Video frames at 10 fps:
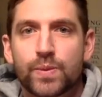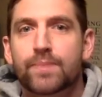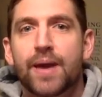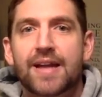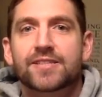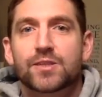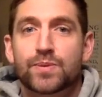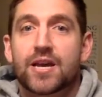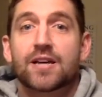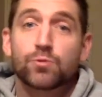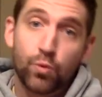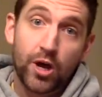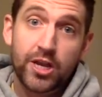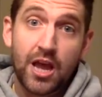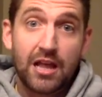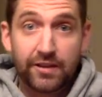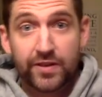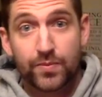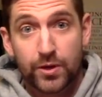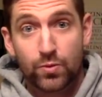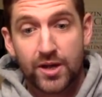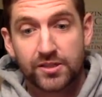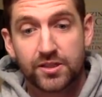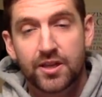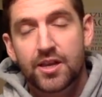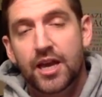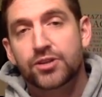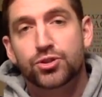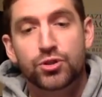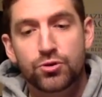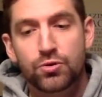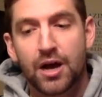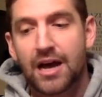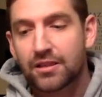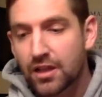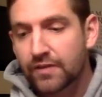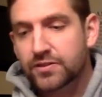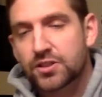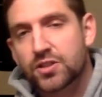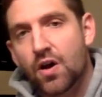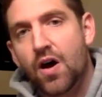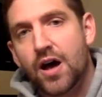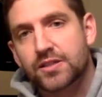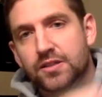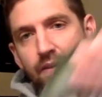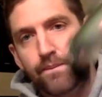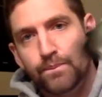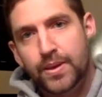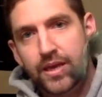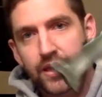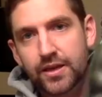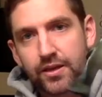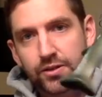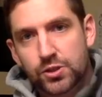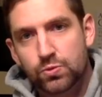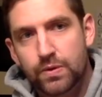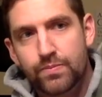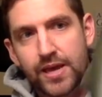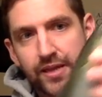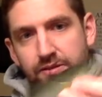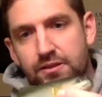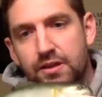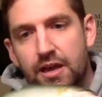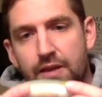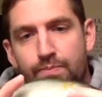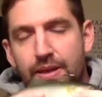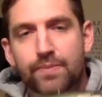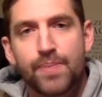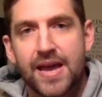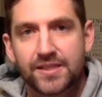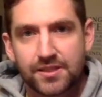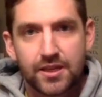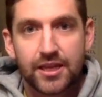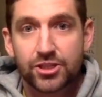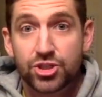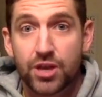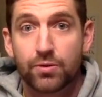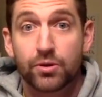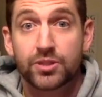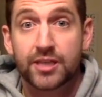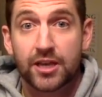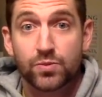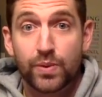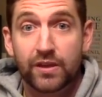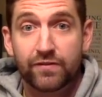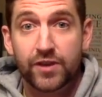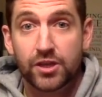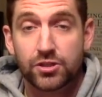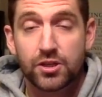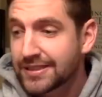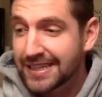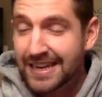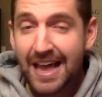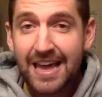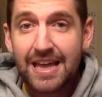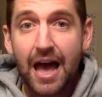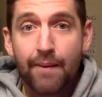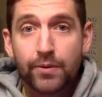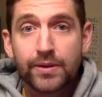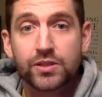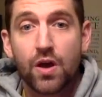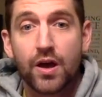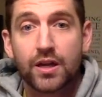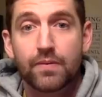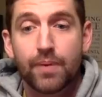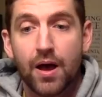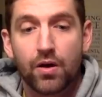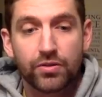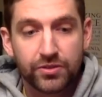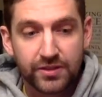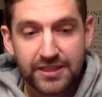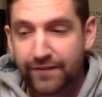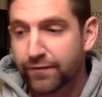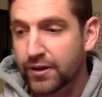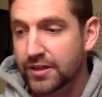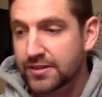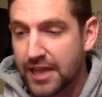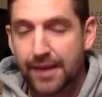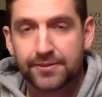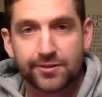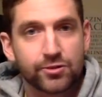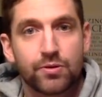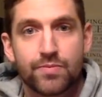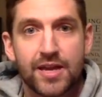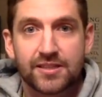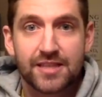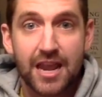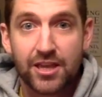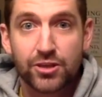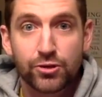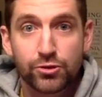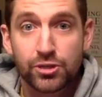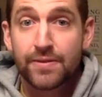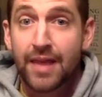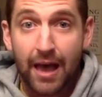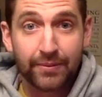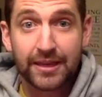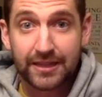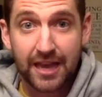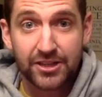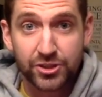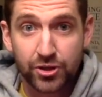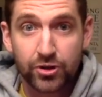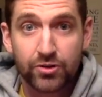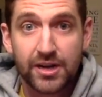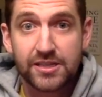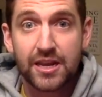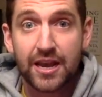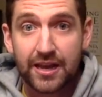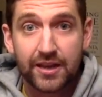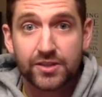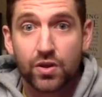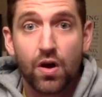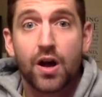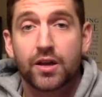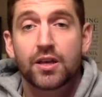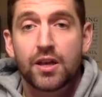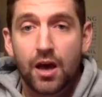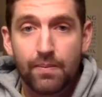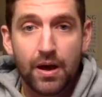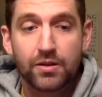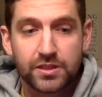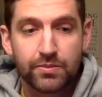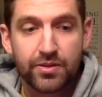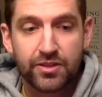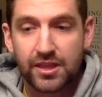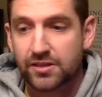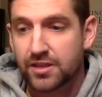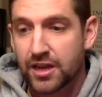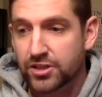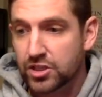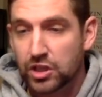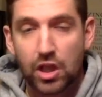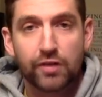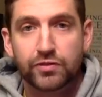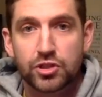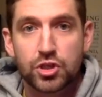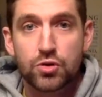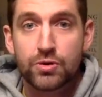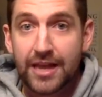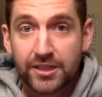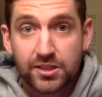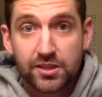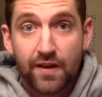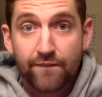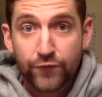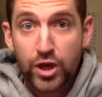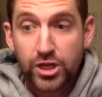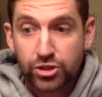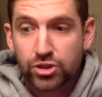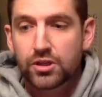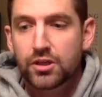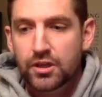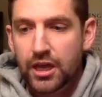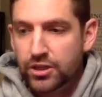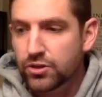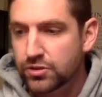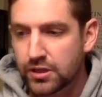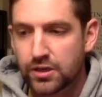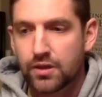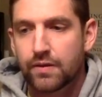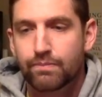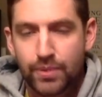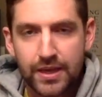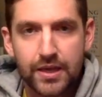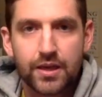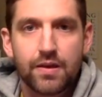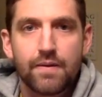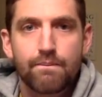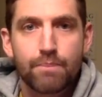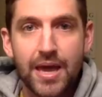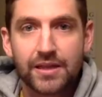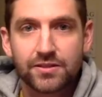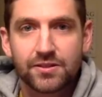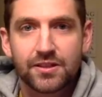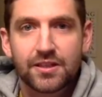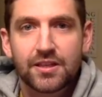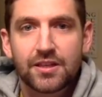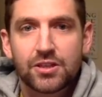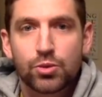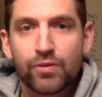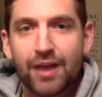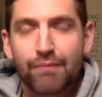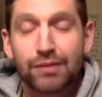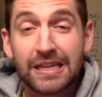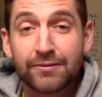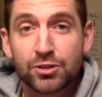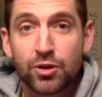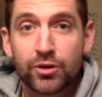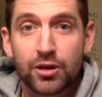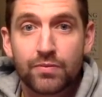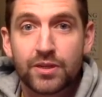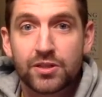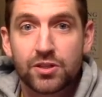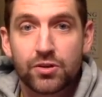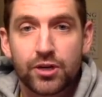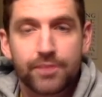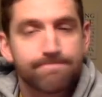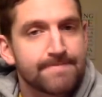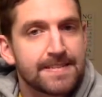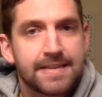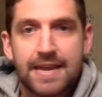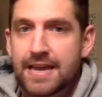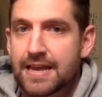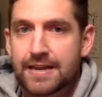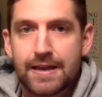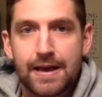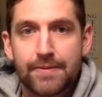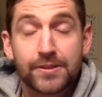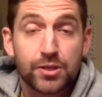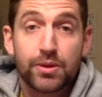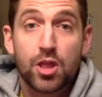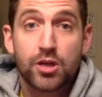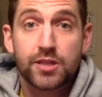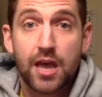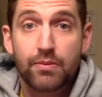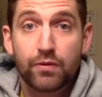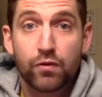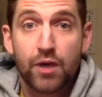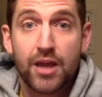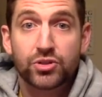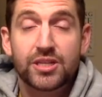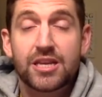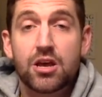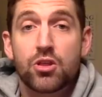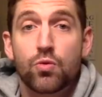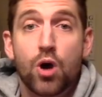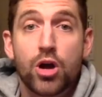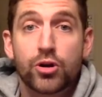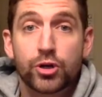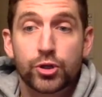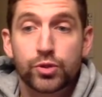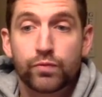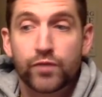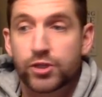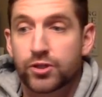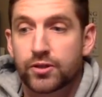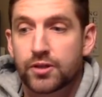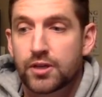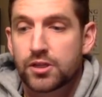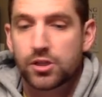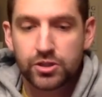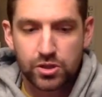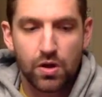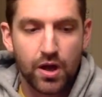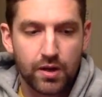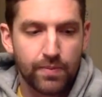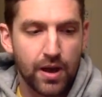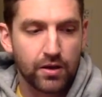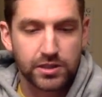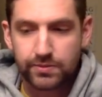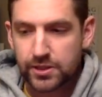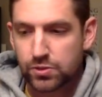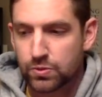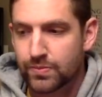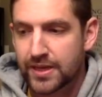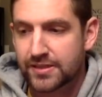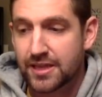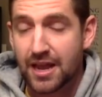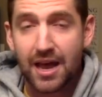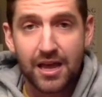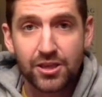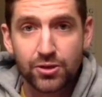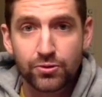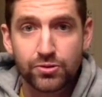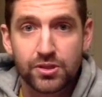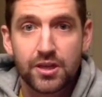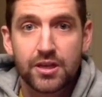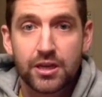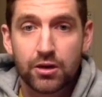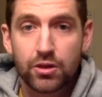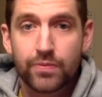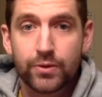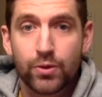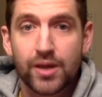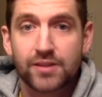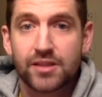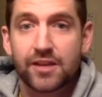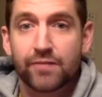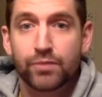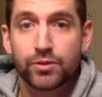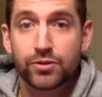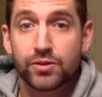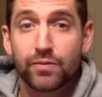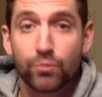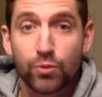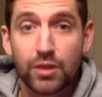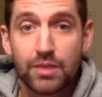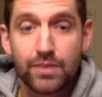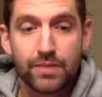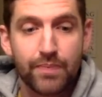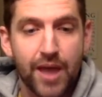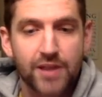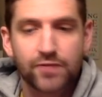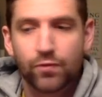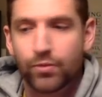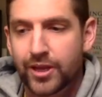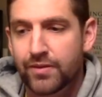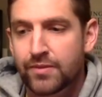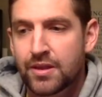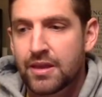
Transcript: Big Baits is because, one, I live in the Midwest, and two, I love to toss big swim baits and big baits in general to catch big fish. Tonight, I'm going to be talking about the different types of swim baits that I use. I'm getting kind of stir crazy, and I got to talk about some of the things that I just love to do, and that's fish and using big baits. So we've got plenty of snow here in Minnesota, and it's going to be a long time before I actually get out on the water and do some fishing. So let's talk about some of the swim baits that I use here in the Midwest that have produced some really big bass for me.